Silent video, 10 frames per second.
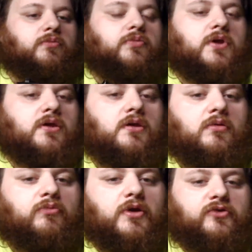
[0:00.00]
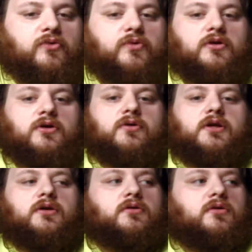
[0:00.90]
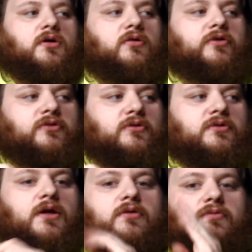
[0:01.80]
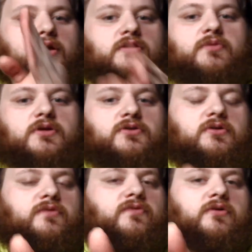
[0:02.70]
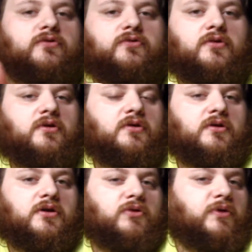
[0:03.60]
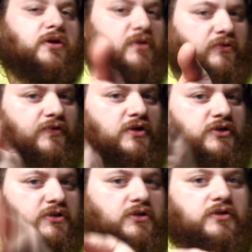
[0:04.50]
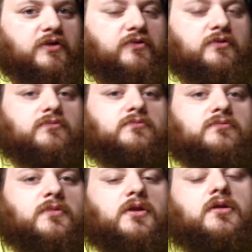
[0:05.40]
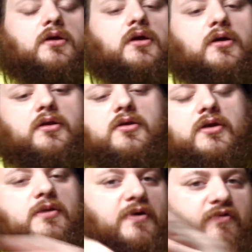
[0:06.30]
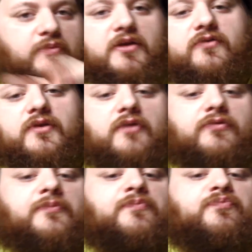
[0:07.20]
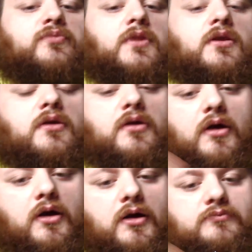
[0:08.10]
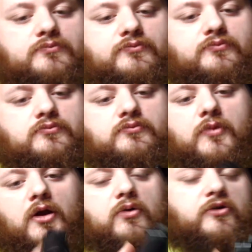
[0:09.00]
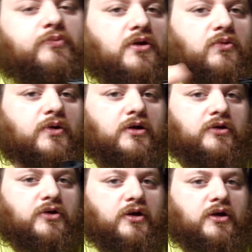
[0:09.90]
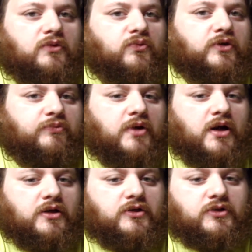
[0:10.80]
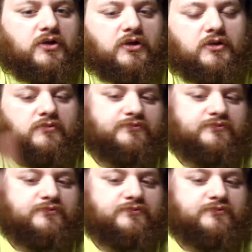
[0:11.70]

Make sure when you're loading, always load down range. Make sure if there's any malfunction, it doesn't. You keep everybody safe. Always be aware of your target and what's behind your target.